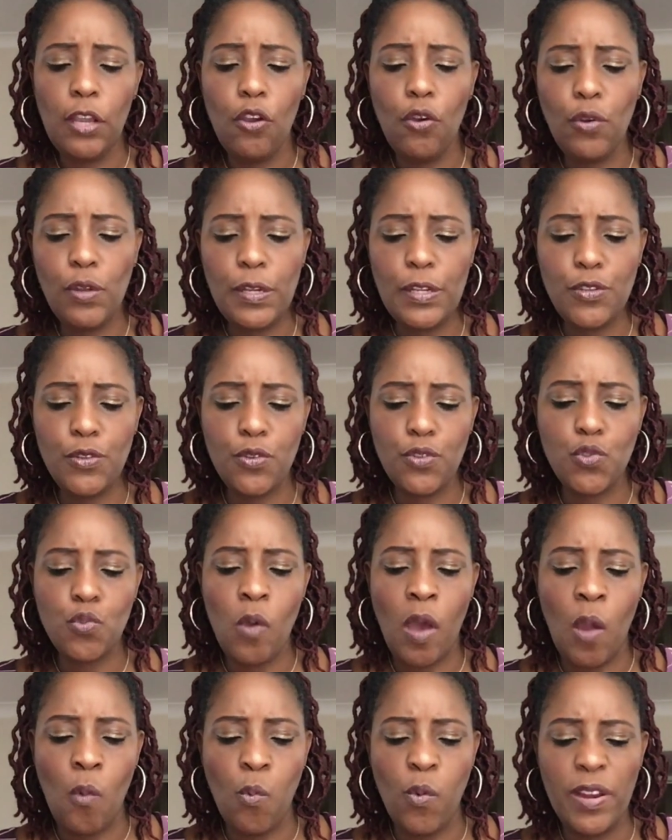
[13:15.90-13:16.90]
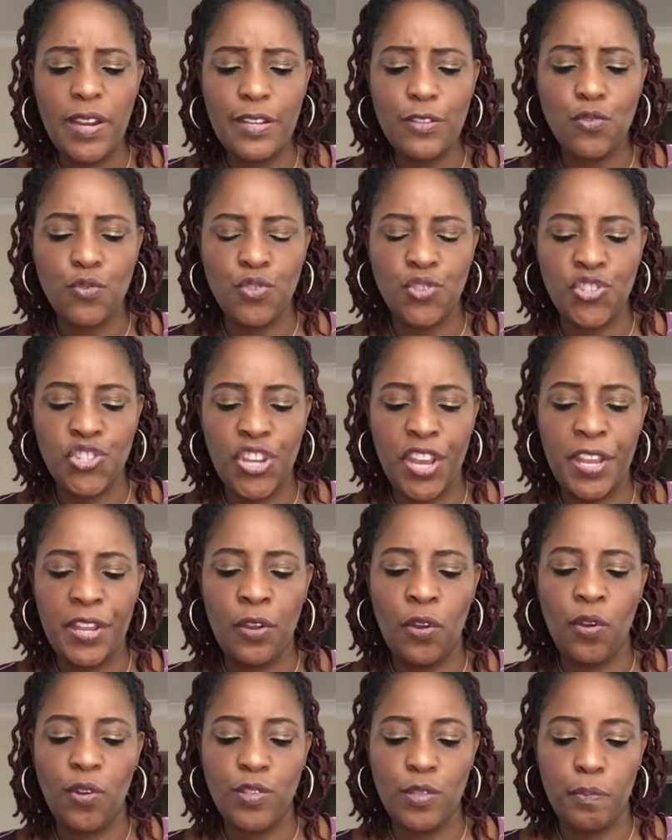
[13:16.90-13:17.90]
only those who are willing to share
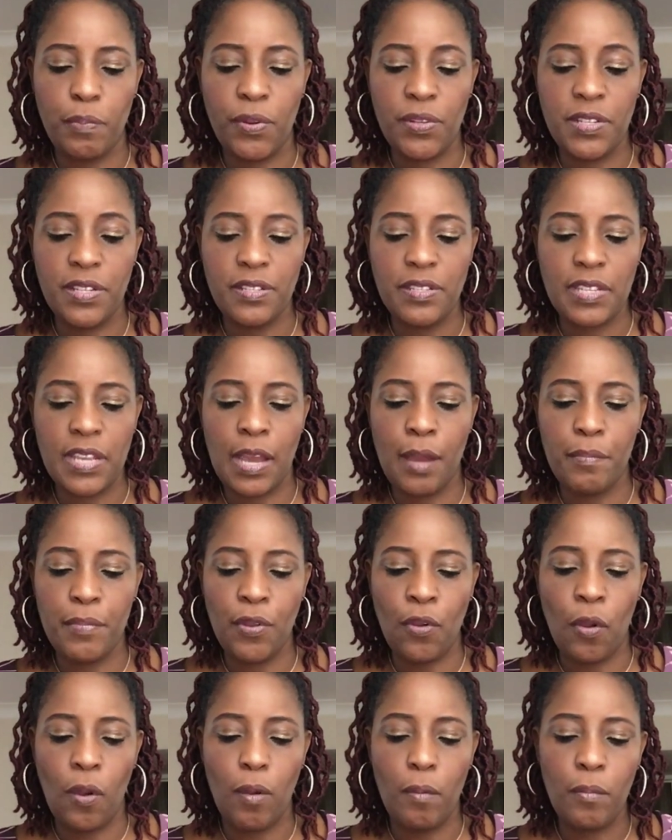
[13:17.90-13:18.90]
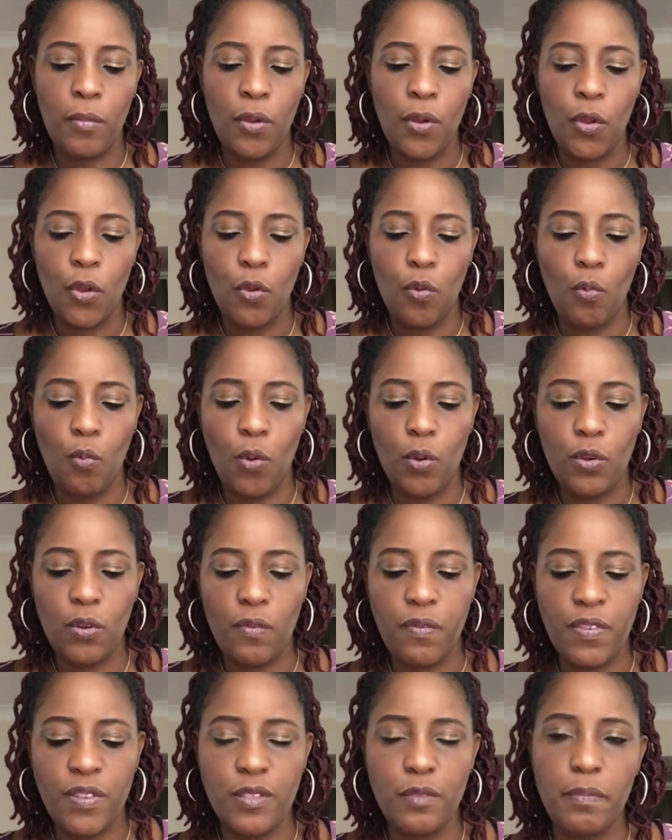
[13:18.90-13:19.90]
in god's burdens can become one
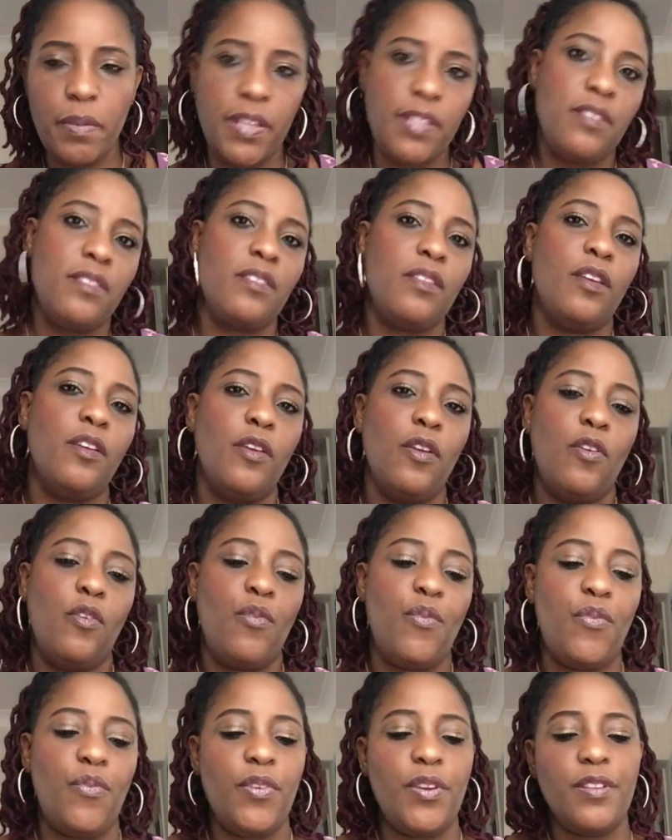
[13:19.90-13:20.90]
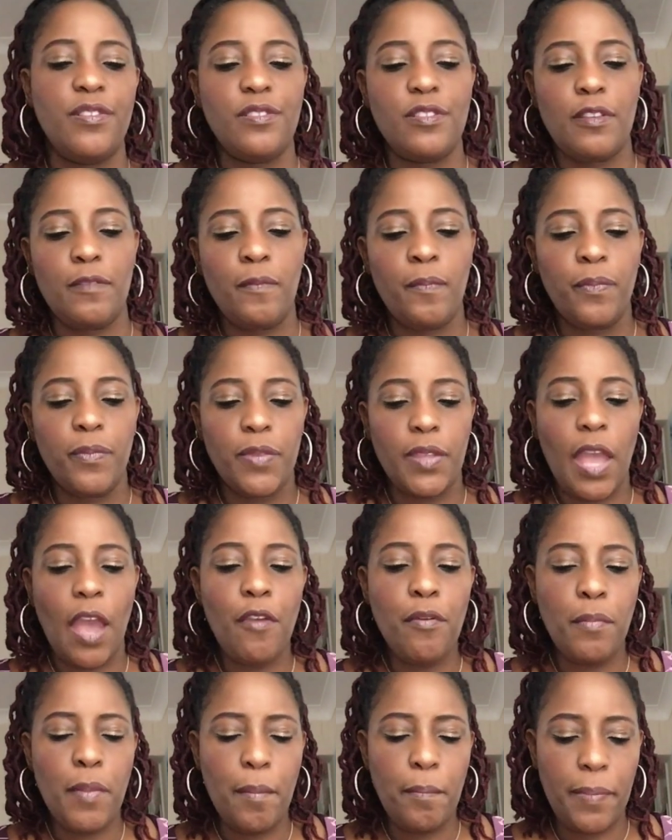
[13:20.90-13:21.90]
of his best friends.
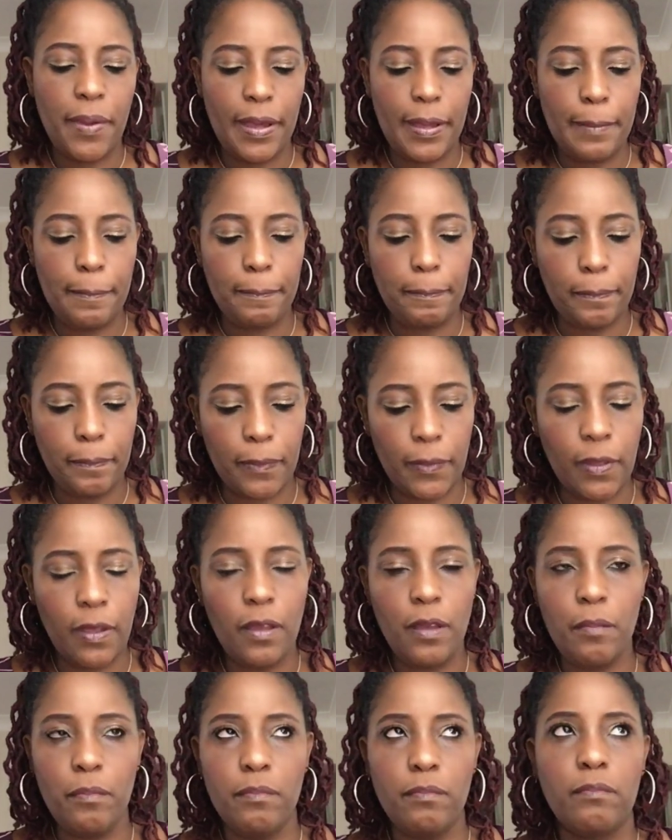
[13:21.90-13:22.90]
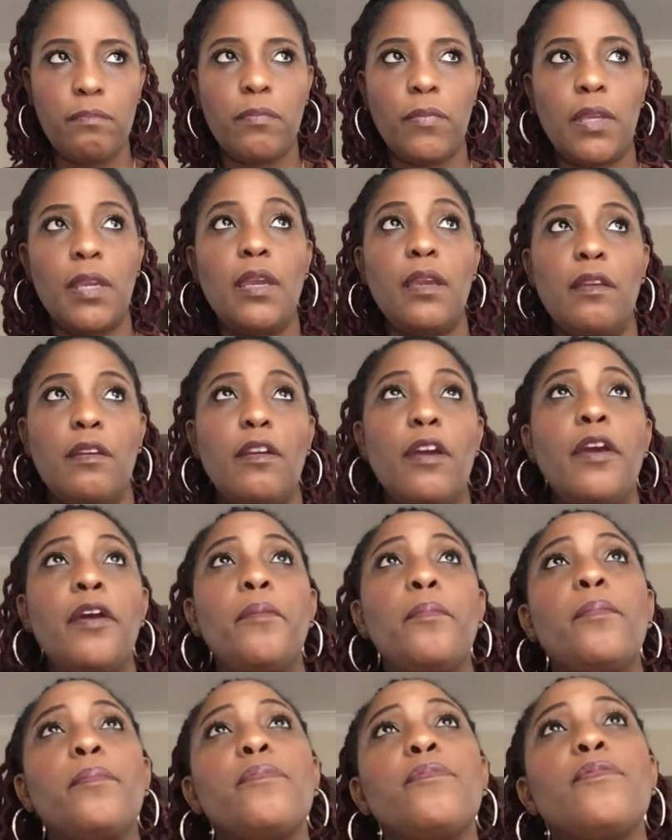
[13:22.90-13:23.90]
I remember um,
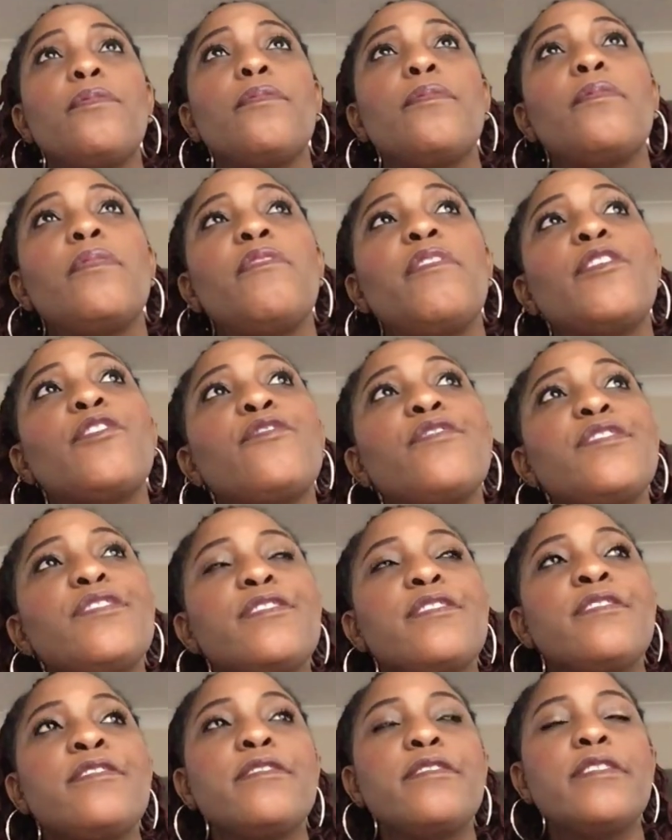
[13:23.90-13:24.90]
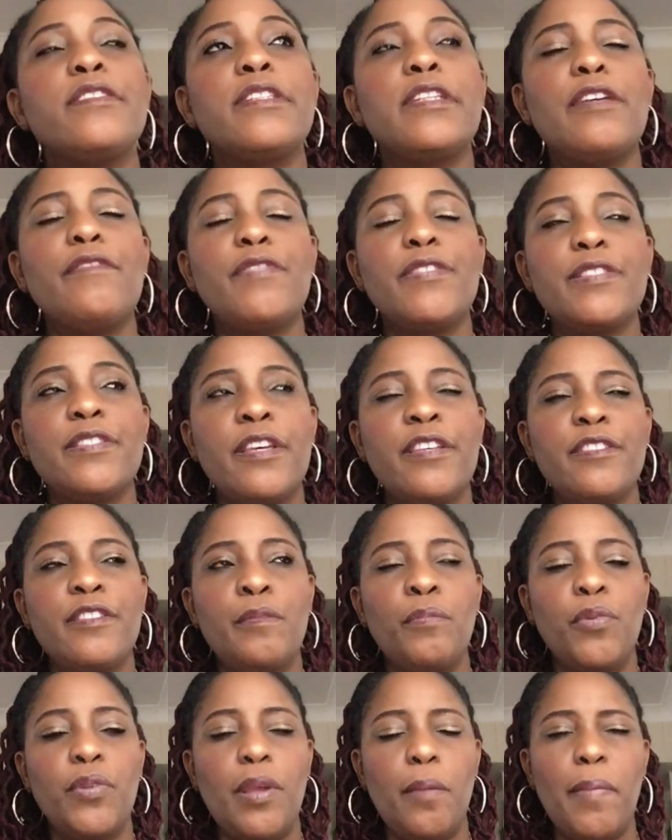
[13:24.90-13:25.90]
um, Reverend Chris, he, he gave a
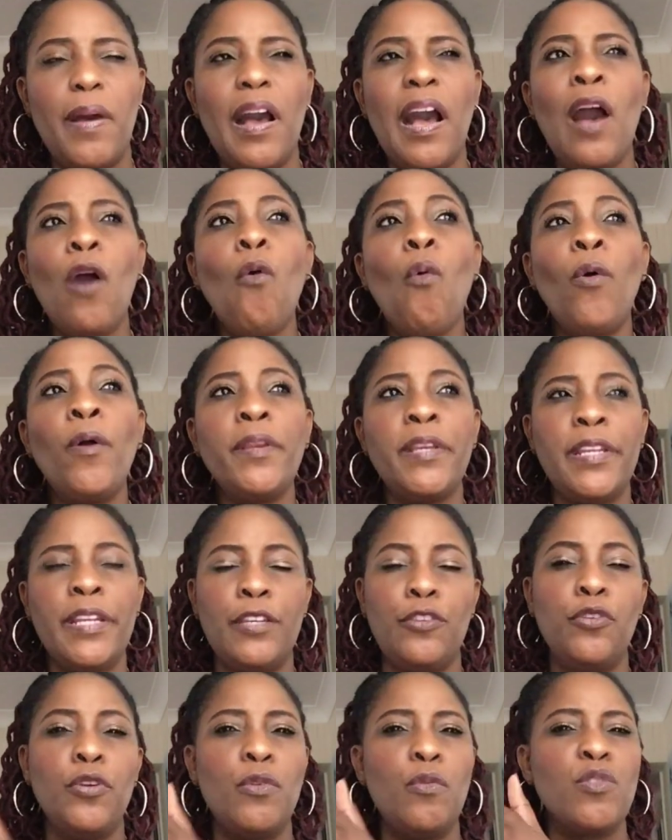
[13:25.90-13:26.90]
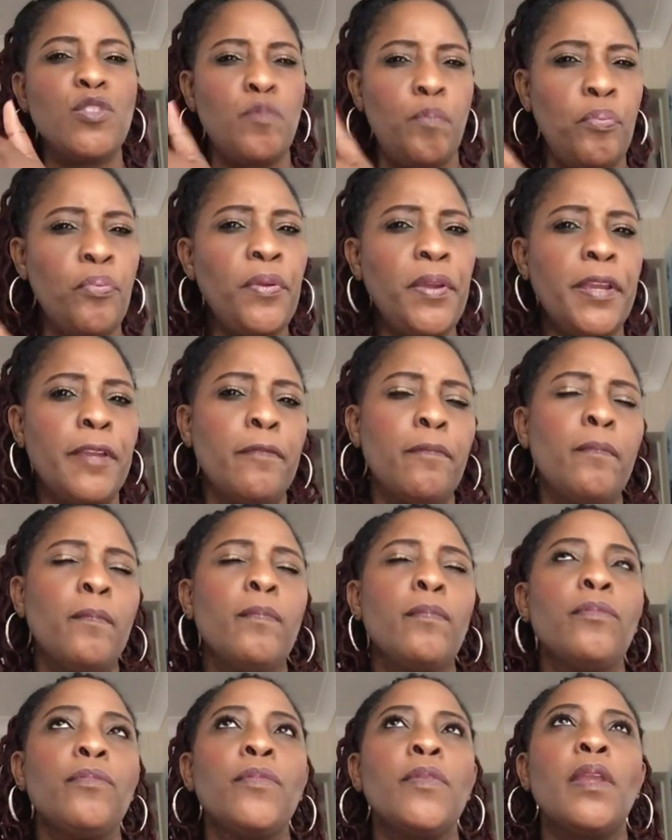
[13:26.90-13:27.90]
testimony about how one day, you know, he was praying.
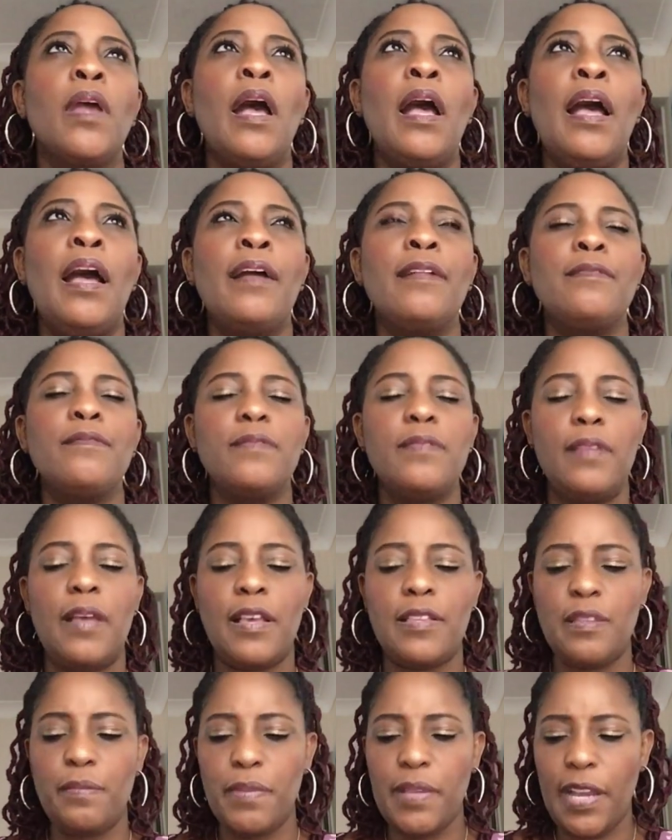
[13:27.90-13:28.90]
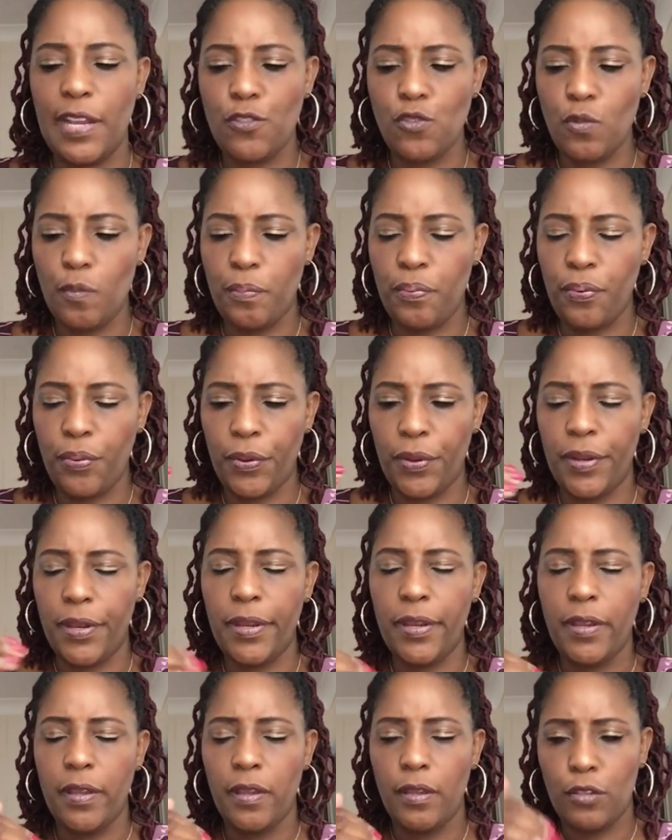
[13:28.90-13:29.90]
And as he began to pray,
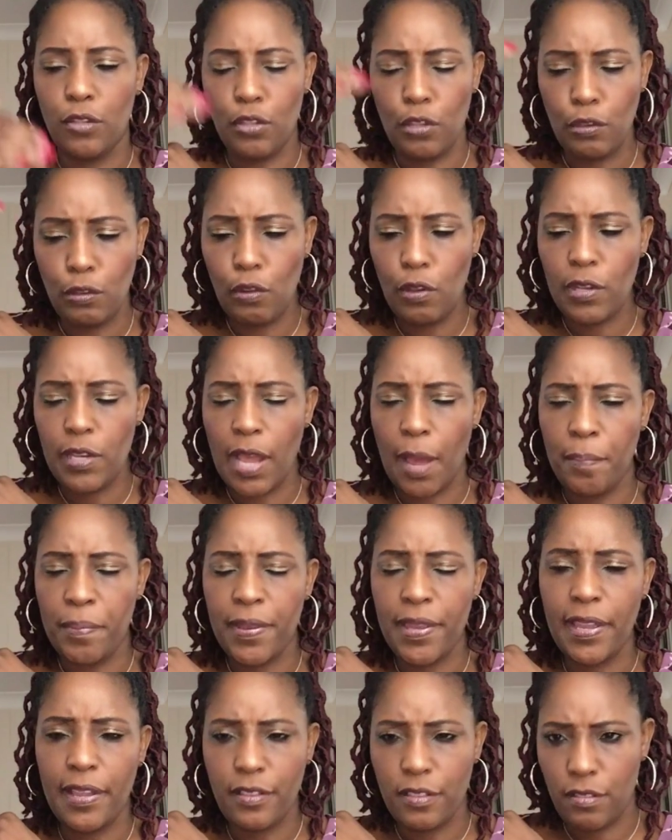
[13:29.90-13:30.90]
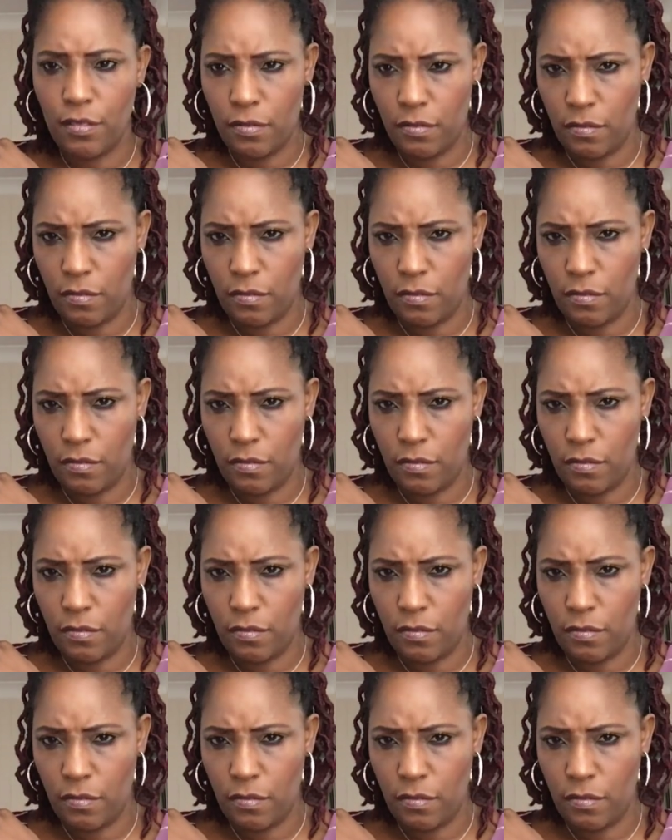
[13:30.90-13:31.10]
the Lord appeared